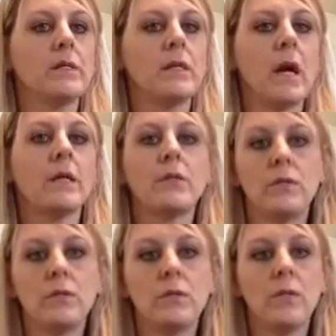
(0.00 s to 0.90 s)
is not
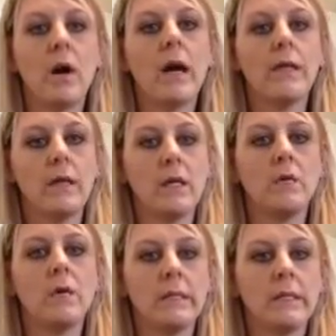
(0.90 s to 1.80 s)
too, too hot, that you
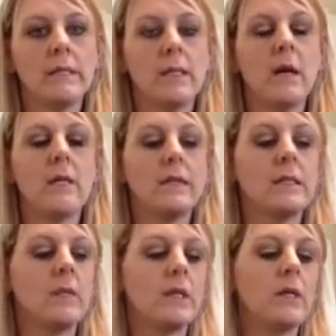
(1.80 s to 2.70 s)
can resist it
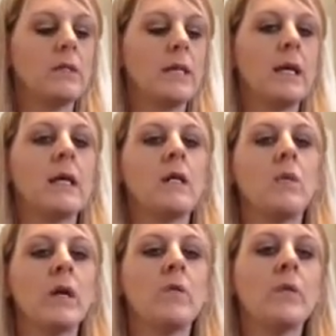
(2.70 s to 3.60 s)
obviously with your skin. And you
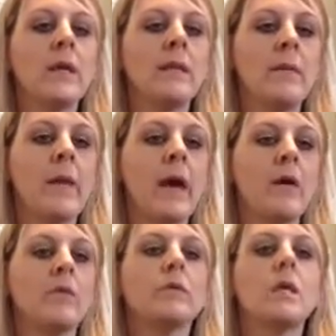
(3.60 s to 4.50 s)
want to wring them
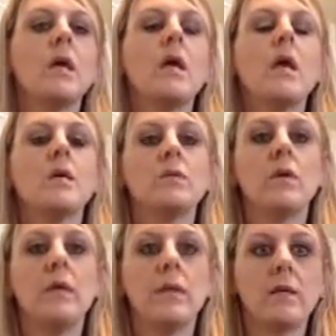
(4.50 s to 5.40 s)
out
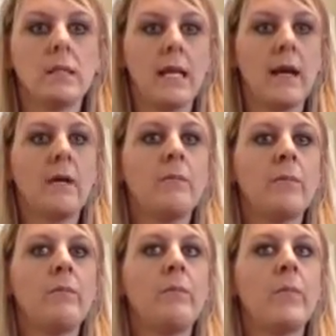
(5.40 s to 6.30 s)
so that they're
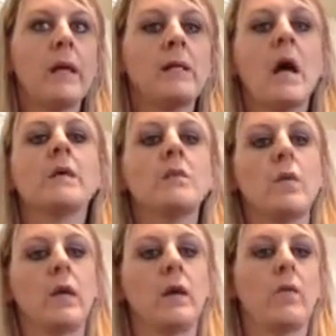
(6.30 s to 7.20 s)
damp but not
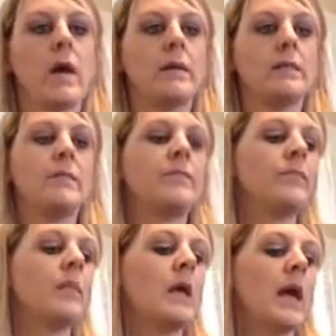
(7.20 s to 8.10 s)
soaking wet.
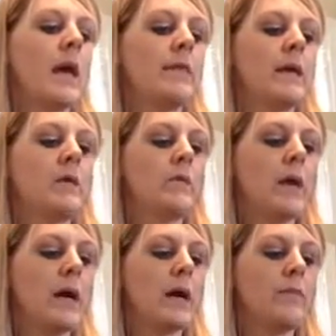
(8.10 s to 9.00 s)
And then
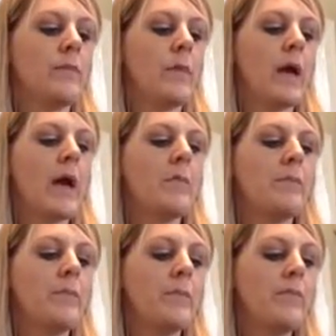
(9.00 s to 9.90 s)
uh,
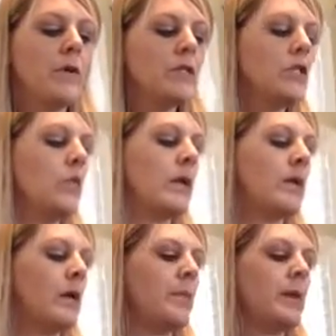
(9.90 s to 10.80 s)
First, you want
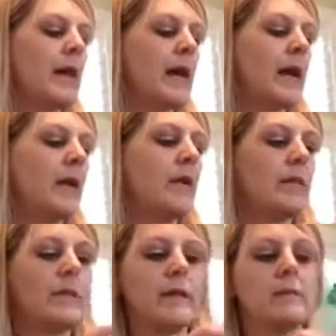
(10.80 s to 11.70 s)
to apply
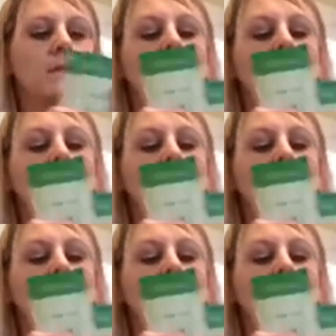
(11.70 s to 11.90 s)
this